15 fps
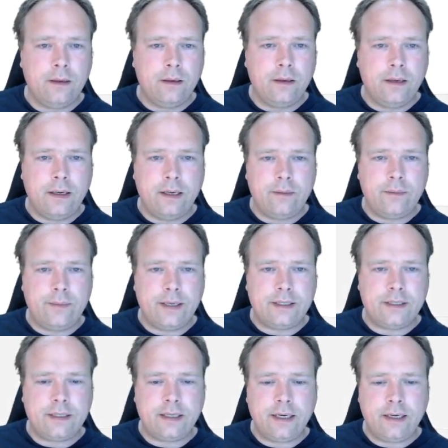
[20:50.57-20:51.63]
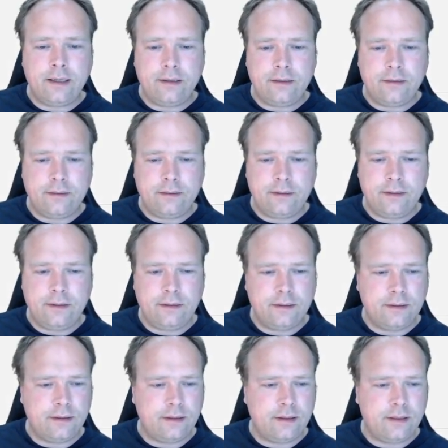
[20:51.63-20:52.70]
and then we patch it again,
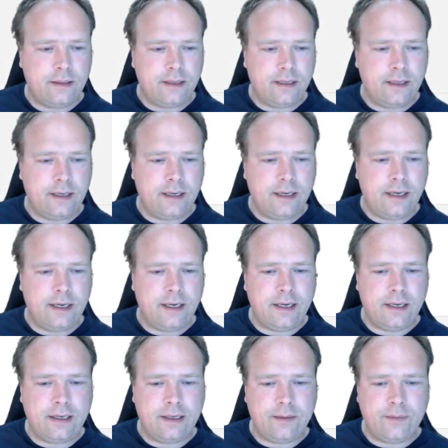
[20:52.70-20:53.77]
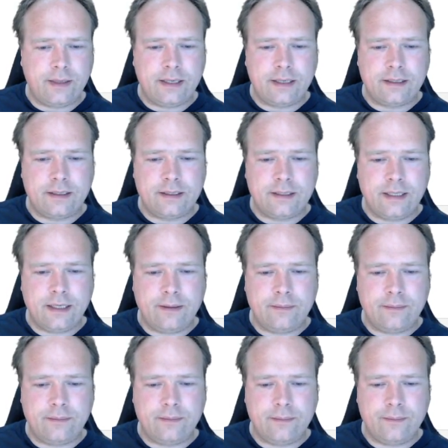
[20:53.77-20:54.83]
and then we get the
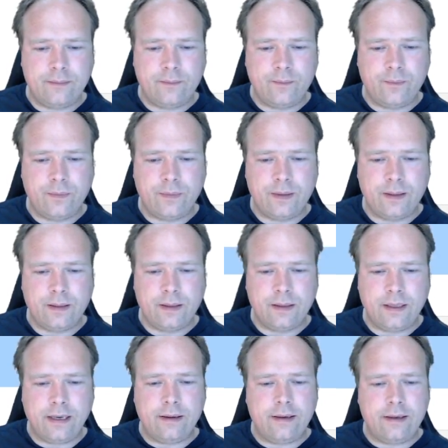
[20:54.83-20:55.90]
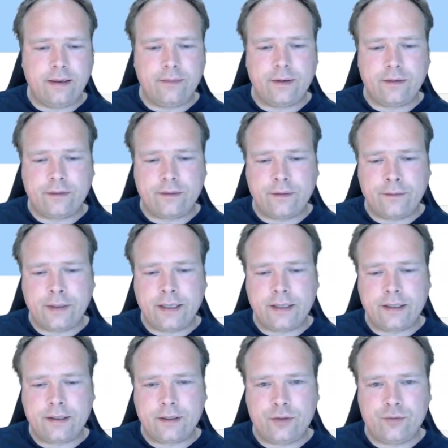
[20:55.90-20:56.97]
same. Yeah, and then we
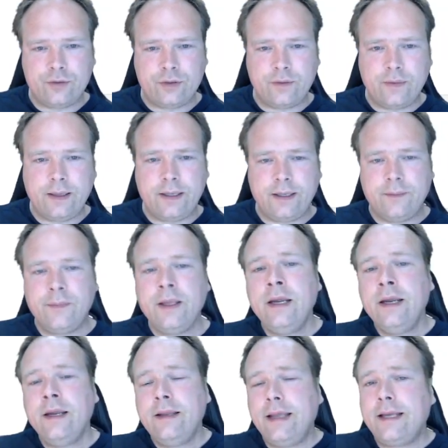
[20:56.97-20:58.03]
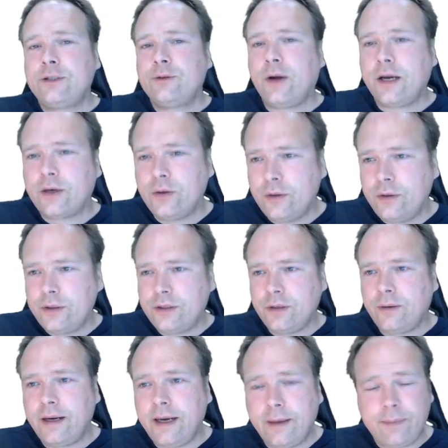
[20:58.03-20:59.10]
get Susan right here. That's quite cool.
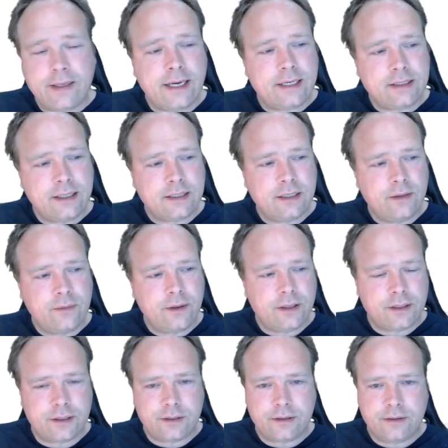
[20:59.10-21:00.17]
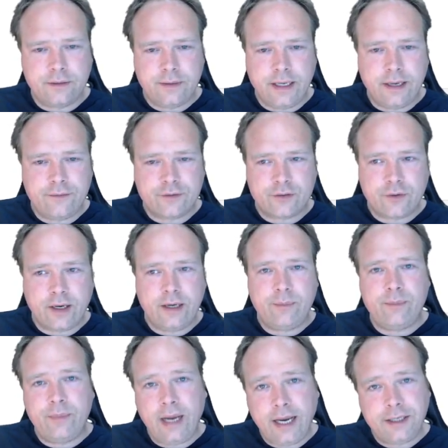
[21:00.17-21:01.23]
So our application actually works. We have tried
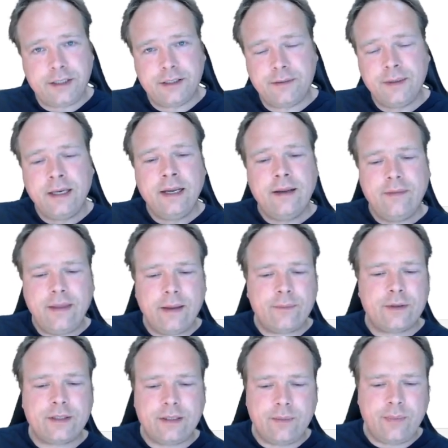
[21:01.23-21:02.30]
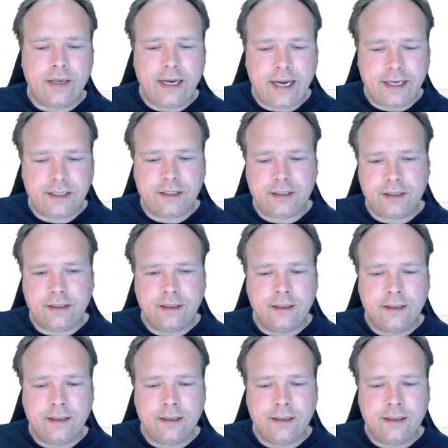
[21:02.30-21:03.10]
patch. That was the patch